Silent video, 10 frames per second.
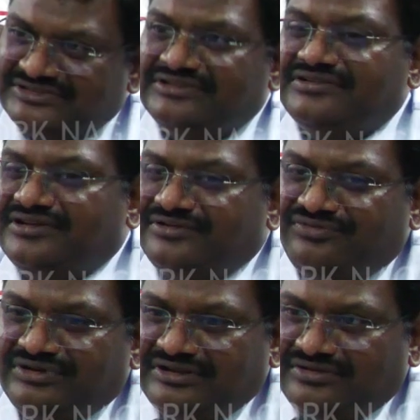check the
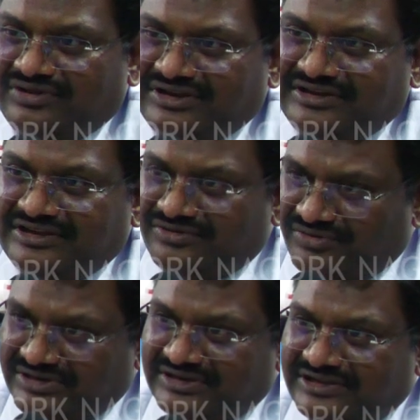fuel quality and
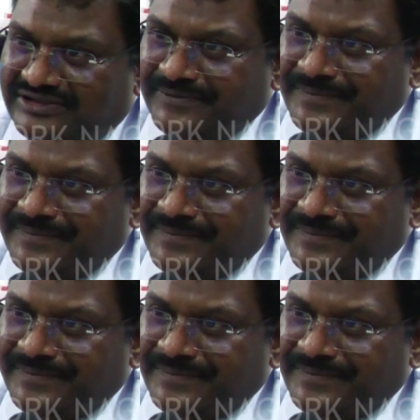quantity.